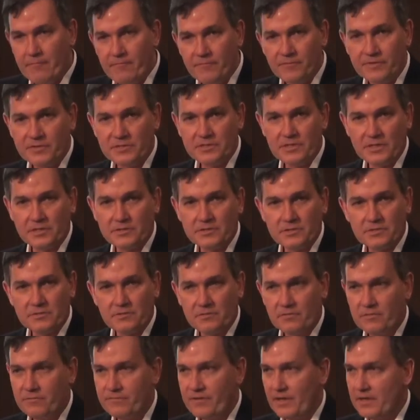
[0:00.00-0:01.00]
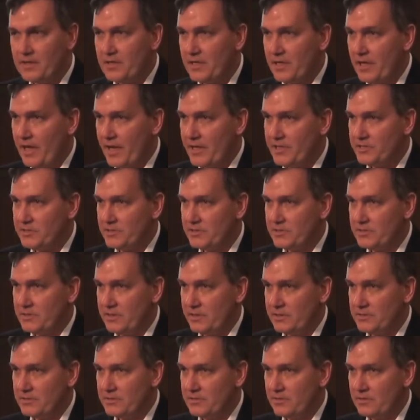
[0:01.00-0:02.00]
emphasis funding
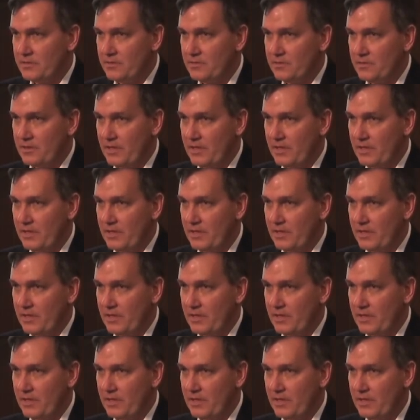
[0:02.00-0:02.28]
agencies,